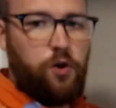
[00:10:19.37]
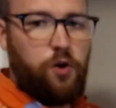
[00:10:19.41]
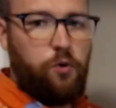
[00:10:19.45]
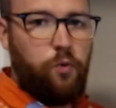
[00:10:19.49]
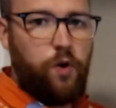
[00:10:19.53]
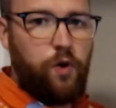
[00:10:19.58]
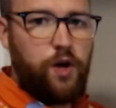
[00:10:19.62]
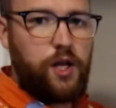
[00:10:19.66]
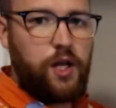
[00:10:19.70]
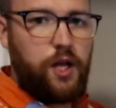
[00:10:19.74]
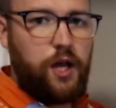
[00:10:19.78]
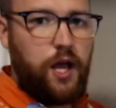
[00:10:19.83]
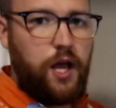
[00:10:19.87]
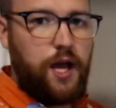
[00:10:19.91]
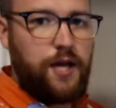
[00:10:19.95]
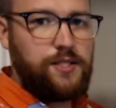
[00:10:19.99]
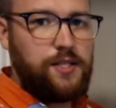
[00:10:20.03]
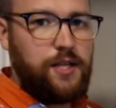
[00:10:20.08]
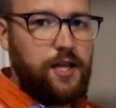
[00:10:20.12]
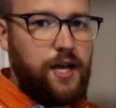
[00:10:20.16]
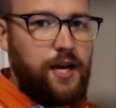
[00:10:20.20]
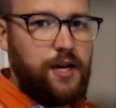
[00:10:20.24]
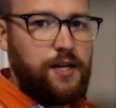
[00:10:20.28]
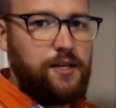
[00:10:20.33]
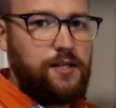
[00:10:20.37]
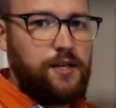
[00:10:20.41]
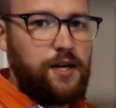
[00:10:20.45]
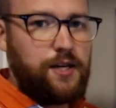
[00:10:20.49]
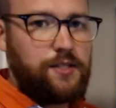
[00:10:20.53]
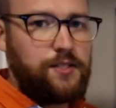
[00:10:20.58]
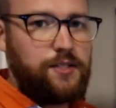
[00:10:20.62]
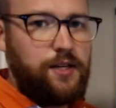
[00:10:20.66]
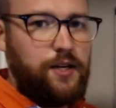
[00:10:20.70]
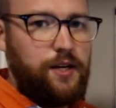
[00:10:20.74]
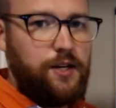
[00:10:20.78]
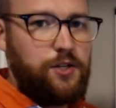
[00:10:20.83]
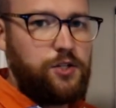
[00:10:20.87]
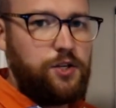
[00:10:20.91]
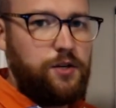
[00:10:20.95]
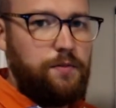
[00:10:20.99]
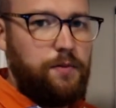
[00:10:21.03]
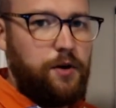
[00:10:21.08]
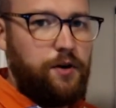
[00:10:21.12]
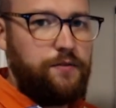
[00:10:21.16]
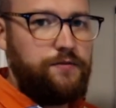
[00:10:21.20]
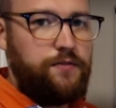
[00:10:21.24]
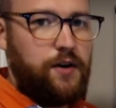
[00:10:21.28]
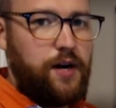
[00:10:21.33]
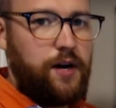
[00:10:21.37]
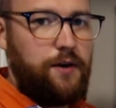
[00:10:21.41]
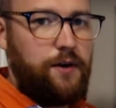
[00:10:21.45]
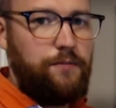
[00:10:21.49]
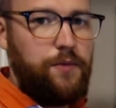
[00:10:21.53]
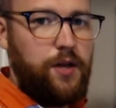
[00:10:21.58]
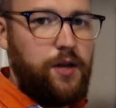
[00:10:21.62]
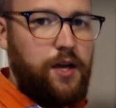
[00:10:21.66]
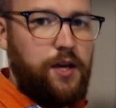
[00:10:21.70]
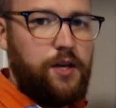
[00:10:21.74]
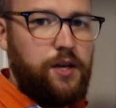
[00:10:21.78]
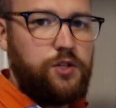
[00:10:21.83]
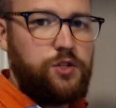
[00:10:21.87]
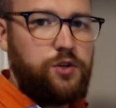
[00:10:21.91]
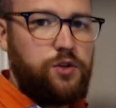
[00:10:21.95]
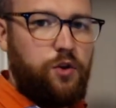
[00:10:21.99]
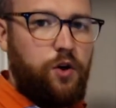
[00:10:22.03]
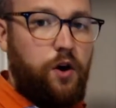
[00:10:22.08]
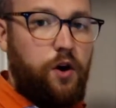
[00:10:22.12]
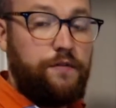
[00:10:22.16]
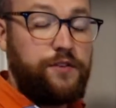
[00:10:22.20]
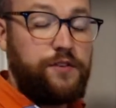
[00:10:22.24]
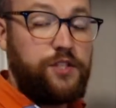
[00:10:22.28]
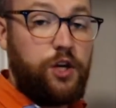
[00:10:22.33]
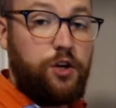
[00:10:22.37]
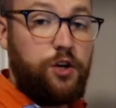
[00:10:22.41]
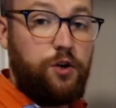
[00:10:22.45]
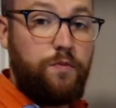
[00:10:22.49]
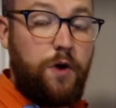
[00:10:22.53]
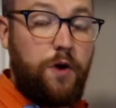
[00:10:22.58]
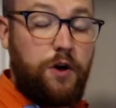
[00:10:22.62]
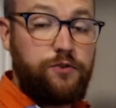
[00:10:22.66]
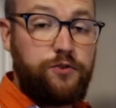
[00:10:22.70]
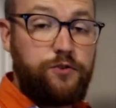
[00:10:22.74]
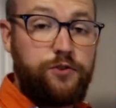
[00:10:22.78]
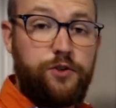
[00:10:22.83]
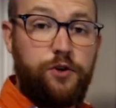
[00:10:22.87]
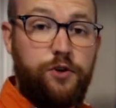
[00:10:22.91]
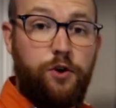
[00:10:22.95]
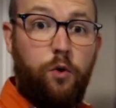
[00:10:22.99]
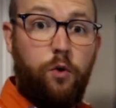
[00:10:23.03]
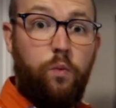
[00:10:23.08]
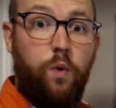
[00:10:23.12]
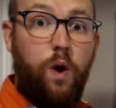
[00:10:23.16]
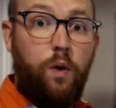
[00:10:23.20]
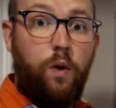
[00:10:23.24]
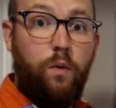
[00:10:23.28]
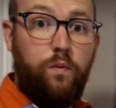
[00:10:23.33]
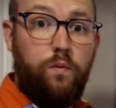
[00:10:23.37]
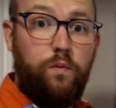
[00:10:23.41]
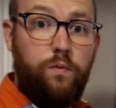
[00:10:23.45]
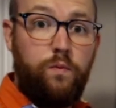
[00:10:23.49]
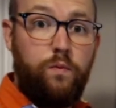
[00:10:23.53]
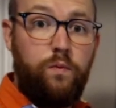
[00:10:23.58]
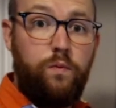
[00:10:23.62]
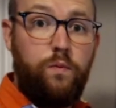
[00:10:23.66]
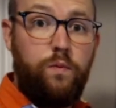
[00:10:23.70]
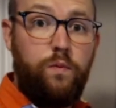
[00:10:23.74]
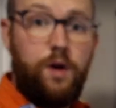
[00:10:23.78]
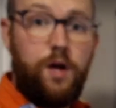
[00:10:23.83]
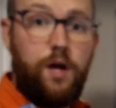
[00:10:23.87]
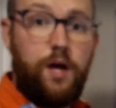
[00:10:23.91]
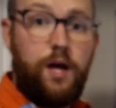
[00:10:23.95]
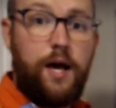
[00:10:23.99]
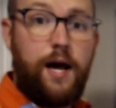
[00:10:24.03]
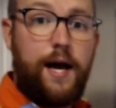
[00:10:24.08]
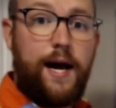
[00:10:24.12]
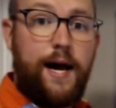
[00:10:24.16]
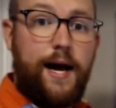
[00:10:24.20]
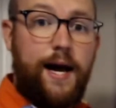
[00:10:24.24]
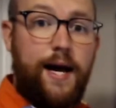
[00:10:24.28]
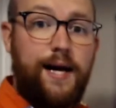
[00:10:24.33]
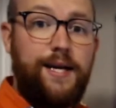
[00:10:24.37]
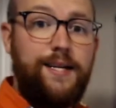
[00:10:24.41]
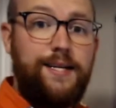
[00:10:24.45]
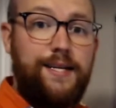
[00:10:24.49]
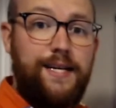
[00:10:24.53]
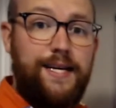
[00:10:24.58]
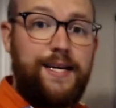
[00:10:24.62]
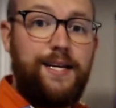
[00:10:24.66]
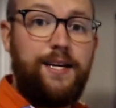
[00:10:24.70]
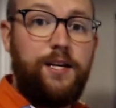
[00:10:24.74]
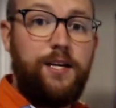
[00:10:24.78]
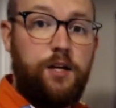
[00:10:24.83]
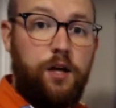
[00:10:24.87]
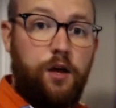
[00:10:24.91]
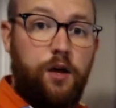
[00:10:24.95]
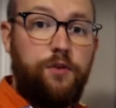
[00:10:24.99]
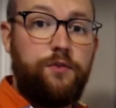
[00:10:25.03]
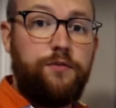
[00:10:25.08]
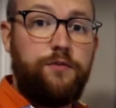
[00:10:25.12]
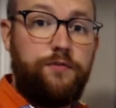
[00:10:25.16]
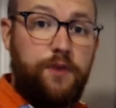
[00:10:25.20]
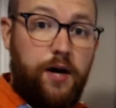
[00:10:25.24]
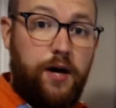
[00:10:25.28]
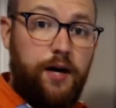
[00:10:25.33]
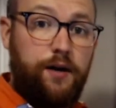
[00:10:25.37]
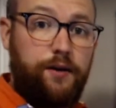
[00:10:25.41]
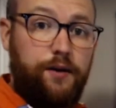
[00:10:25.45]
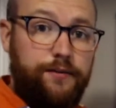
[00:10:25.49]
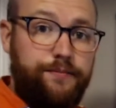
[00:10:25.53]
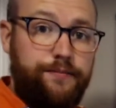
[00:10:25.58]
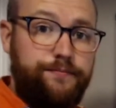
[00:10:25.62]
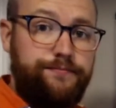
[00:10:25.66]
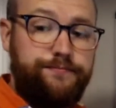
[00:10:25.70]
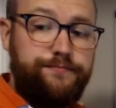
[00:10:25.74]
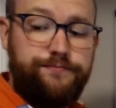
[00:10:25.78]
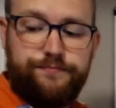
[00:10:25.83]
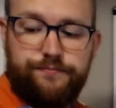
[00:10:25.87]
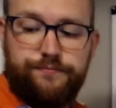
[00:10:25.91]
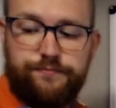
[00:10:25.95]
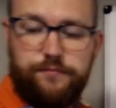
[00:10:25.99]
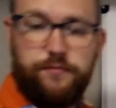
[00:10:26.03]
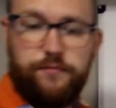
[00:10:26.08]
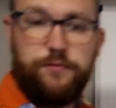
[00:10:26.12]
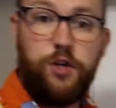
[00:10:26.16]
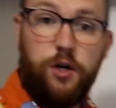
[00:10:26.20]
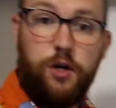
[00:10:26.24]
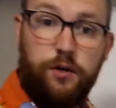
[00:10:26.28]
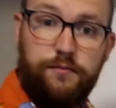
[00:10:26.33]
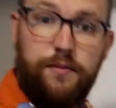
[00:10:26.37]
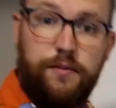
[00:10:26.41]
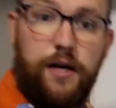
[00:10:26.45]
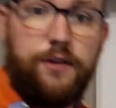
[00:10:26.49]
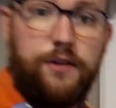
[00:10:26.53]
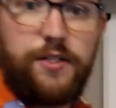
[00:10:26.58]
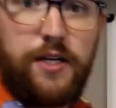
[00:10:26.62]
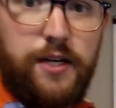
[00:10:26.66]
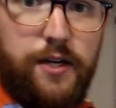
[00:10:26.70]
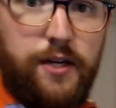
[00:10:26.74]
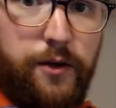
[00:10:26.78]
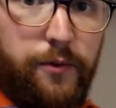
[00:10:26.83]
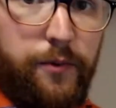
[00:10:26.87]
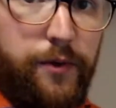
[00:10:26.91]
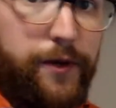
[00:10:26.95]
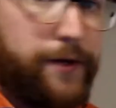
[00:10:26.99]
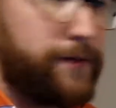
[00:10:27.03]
one of the lines in that index.html file. So all of a sudden, your browser is going to go, whoa, I need another file. So how's that going to work?